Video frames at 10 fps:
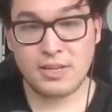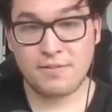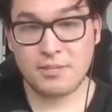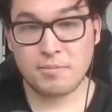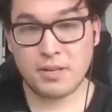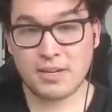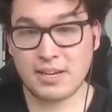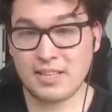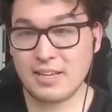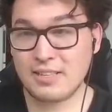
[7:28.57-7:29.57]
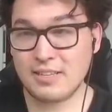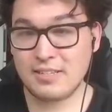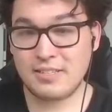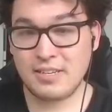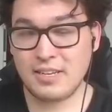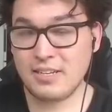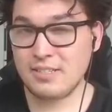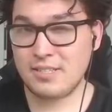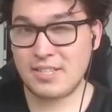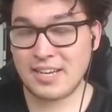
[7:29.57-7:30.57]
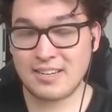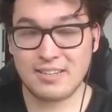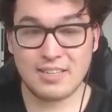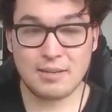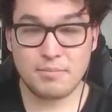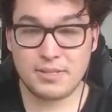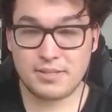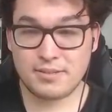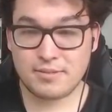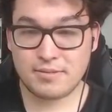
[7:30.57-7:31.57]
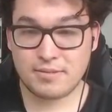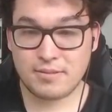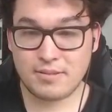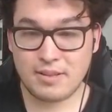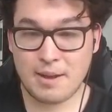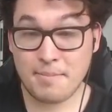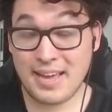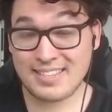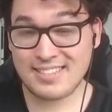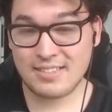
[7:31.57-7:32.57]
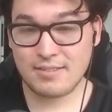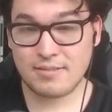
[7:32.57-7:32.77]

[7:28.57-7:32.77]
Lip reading: if he's blocking like this, it is second glimpse, I'm guessing.